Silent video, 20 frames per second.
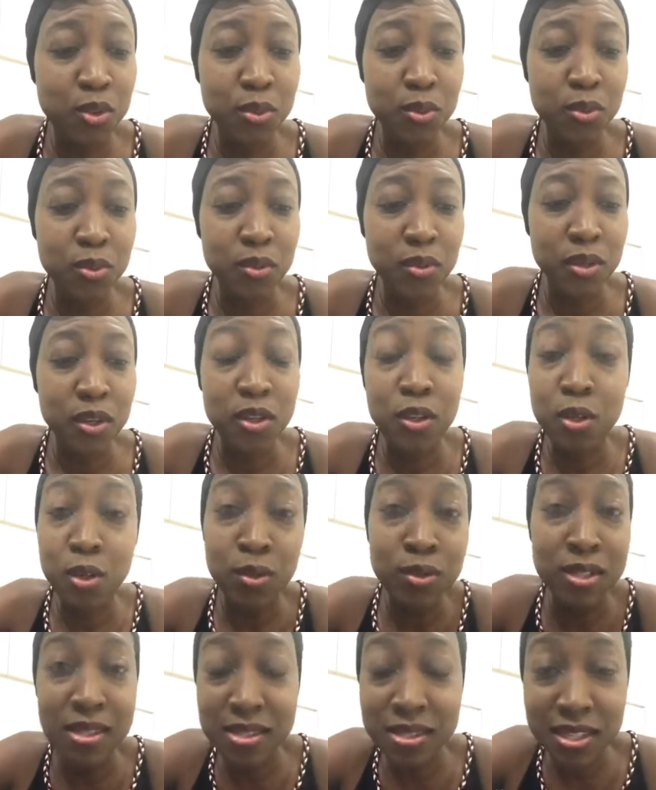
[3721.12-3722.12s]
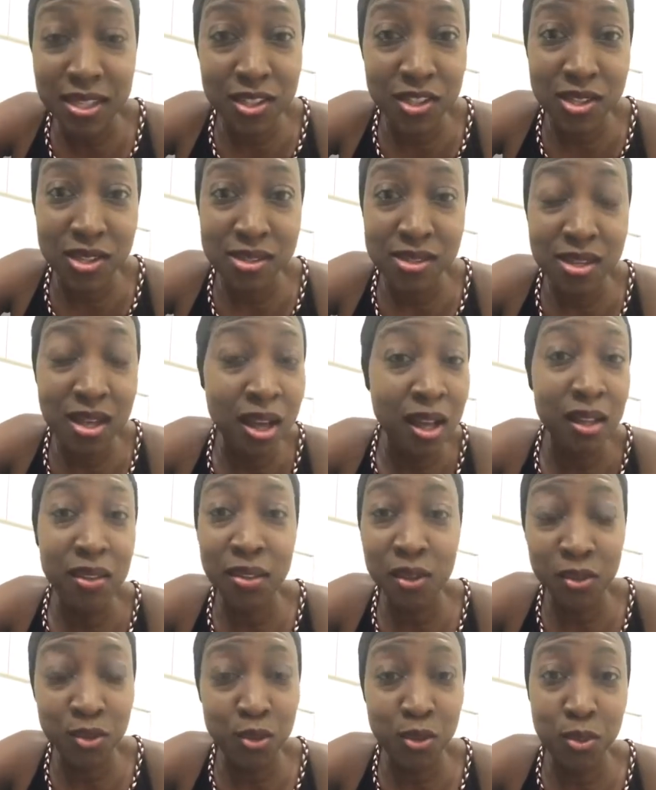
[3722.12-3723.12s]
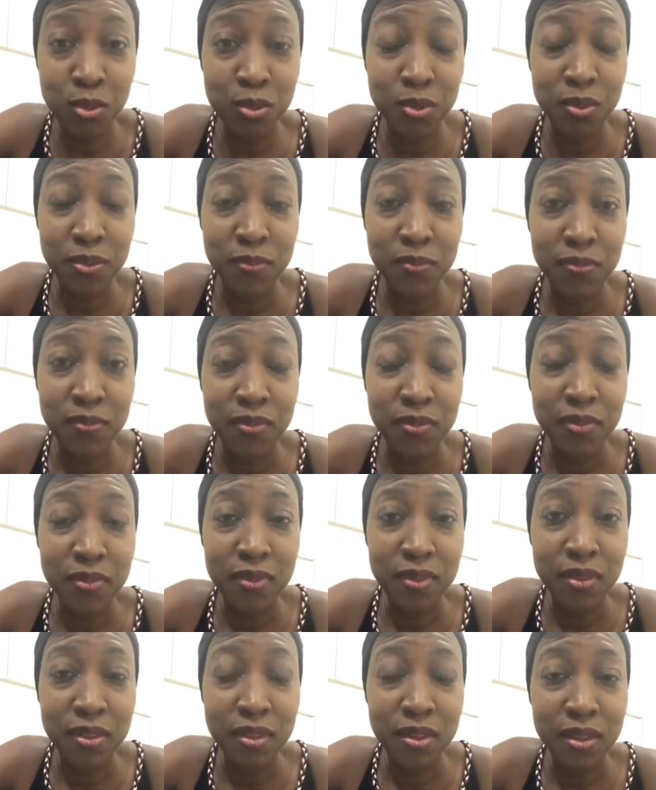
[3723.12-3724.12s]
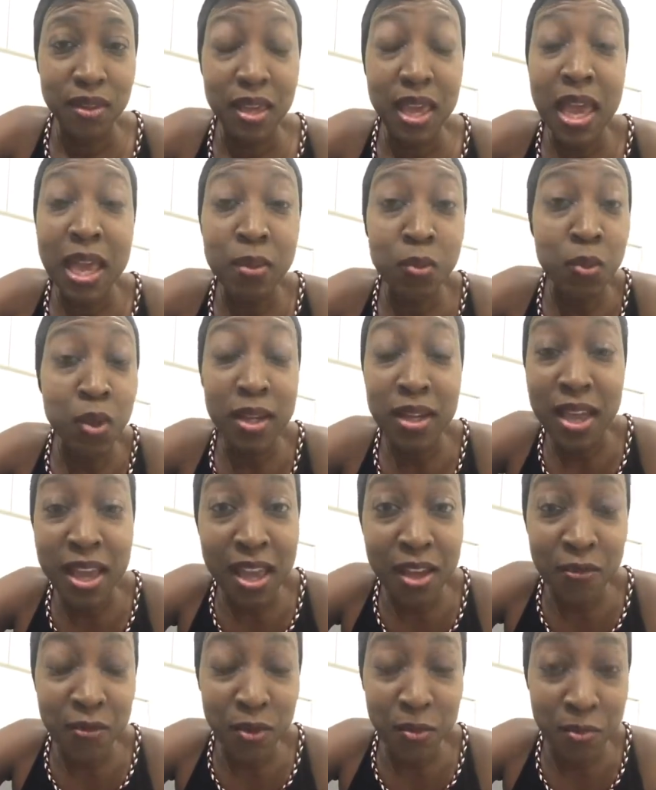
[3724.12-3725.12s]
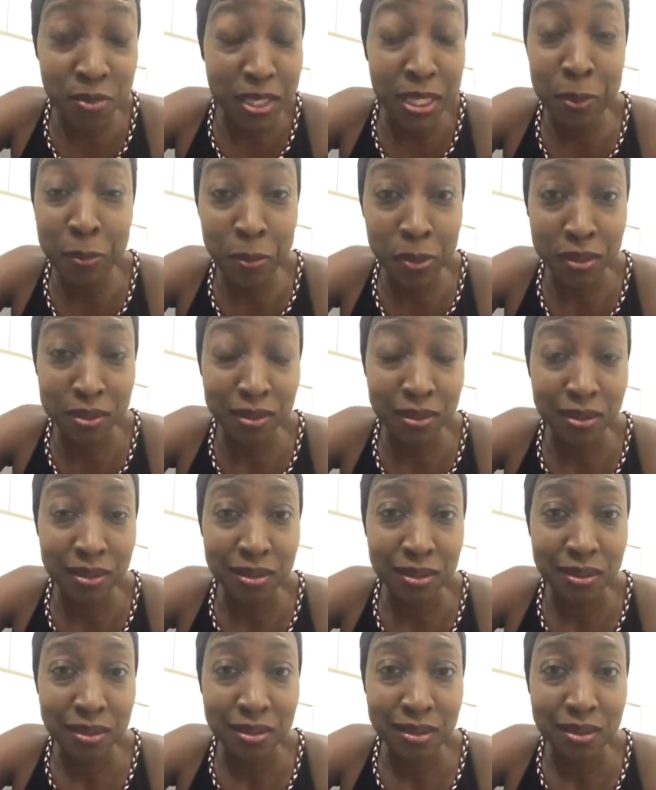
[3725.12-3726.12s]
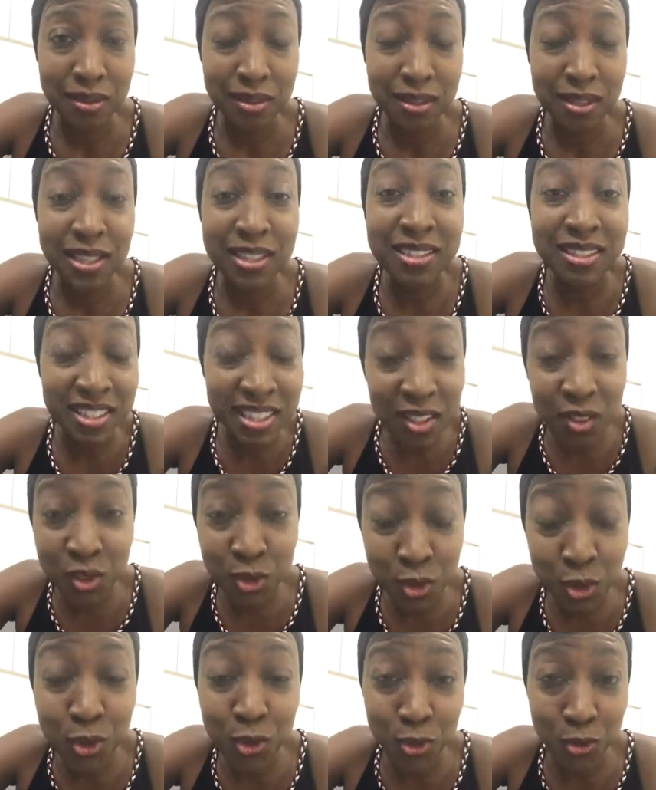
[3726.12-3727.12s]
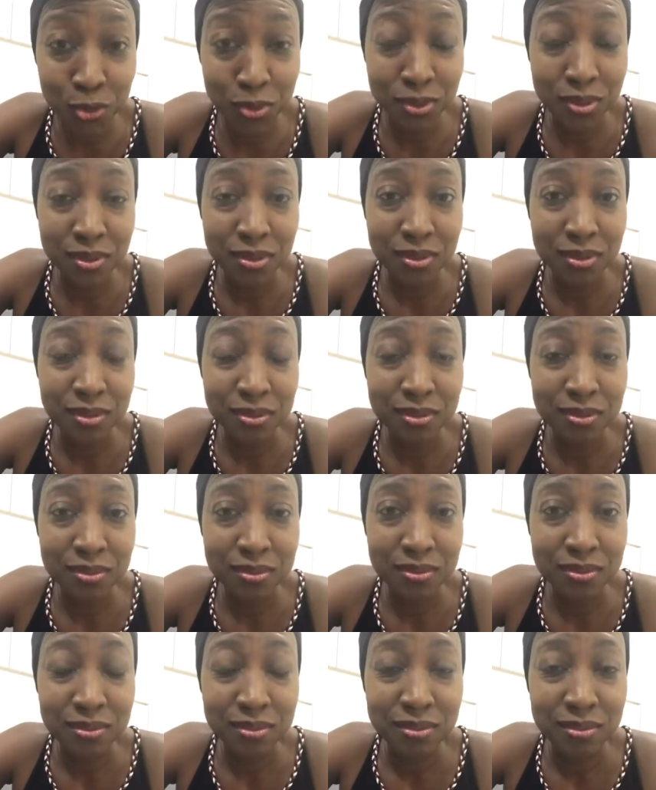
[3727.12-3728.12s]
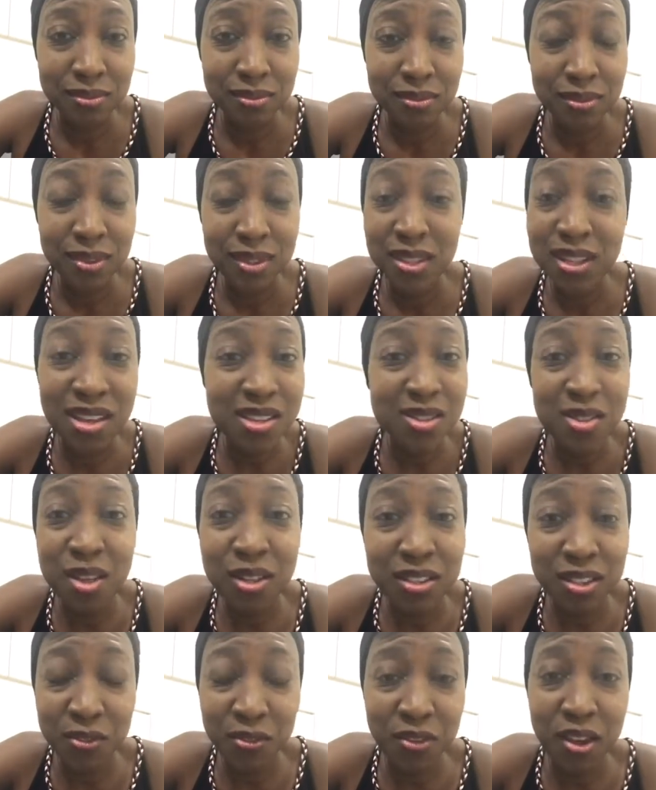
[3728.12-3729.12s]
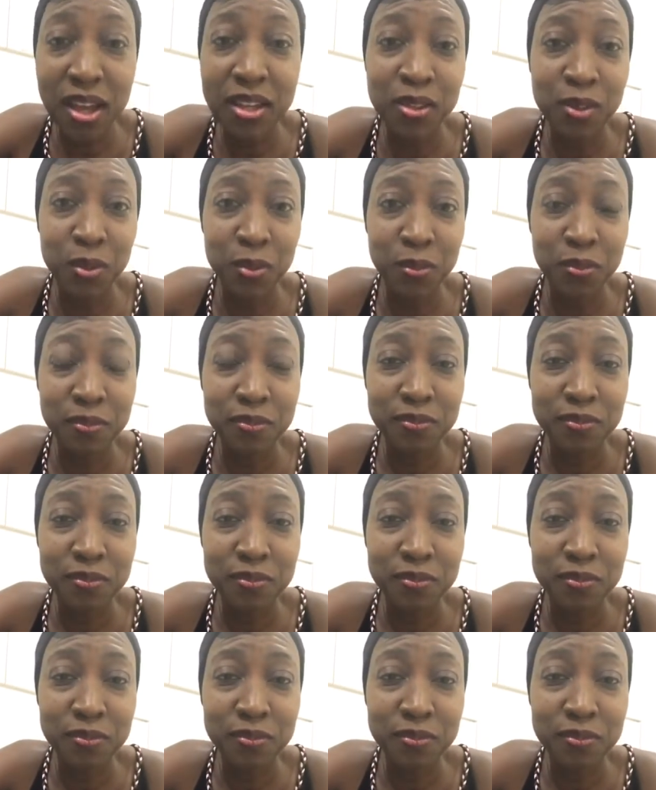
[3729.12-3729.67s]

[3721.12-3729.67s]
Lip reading: you. Your decisions are not you. And whatever people did to you does not define you.